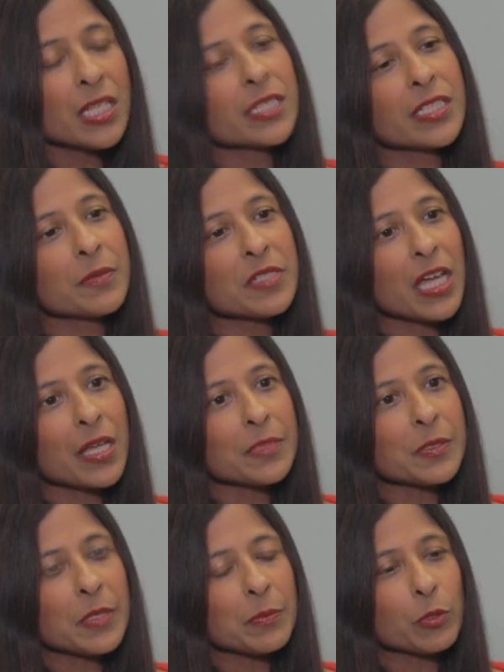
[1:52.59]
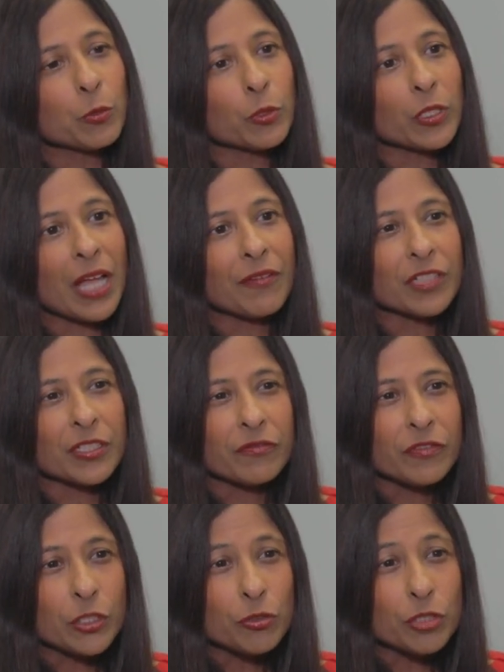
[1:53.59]
Sometimes people will have
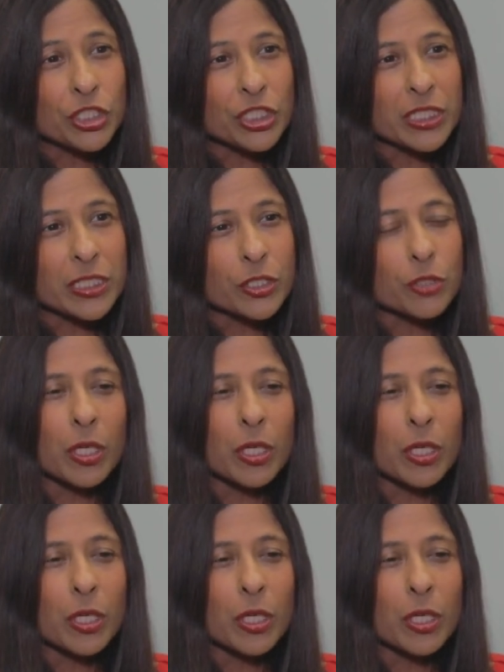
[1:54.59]
confusion,